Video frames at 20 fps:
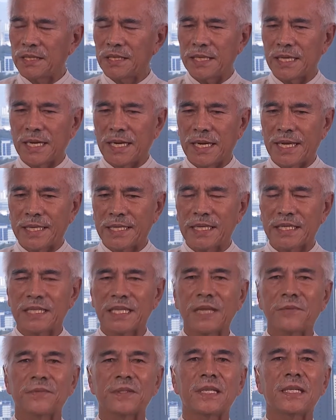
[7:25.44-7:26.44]
like a
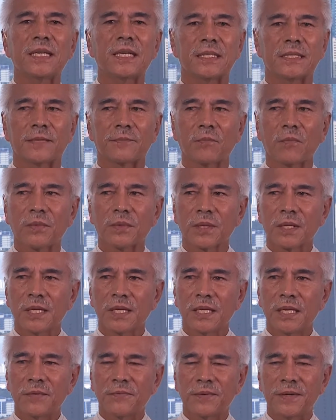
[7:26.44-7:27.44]
safety net
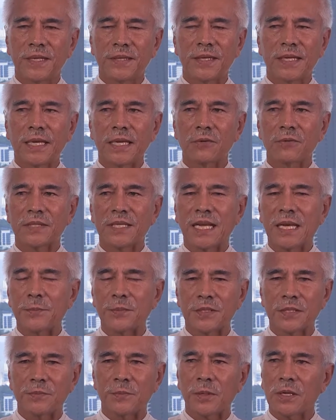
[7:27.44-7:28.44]
if nothing else
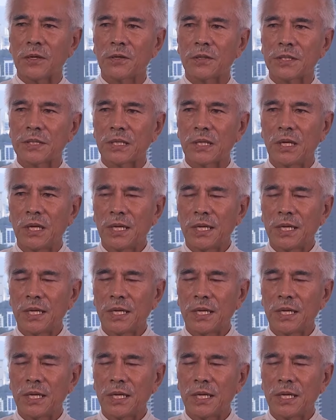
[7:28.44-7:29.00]
happens, because